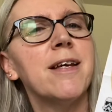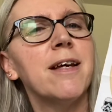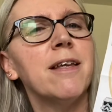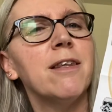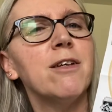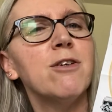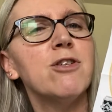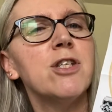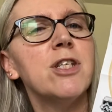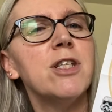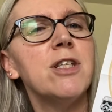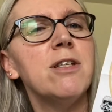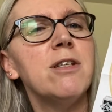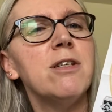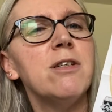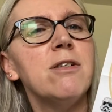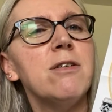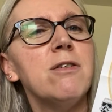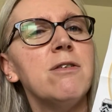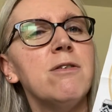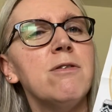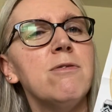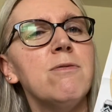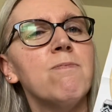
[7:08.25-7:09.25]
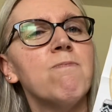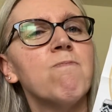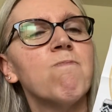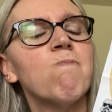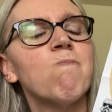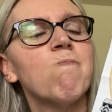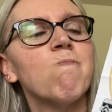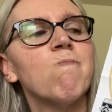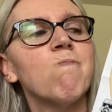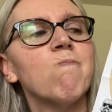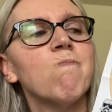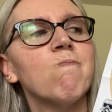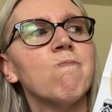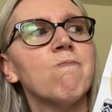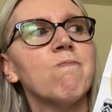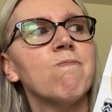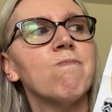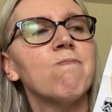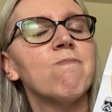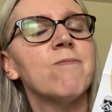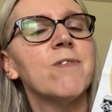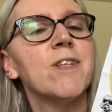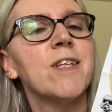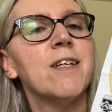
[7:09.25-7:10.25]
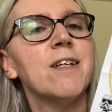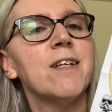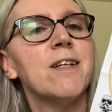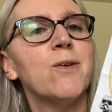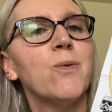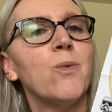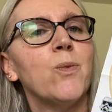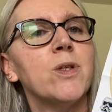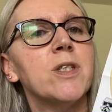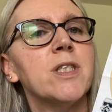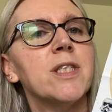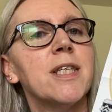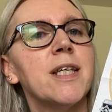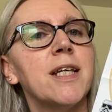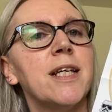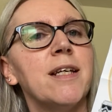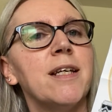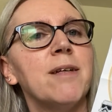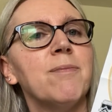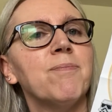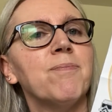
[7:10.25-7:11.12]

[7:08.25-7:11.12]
other two. We'll see.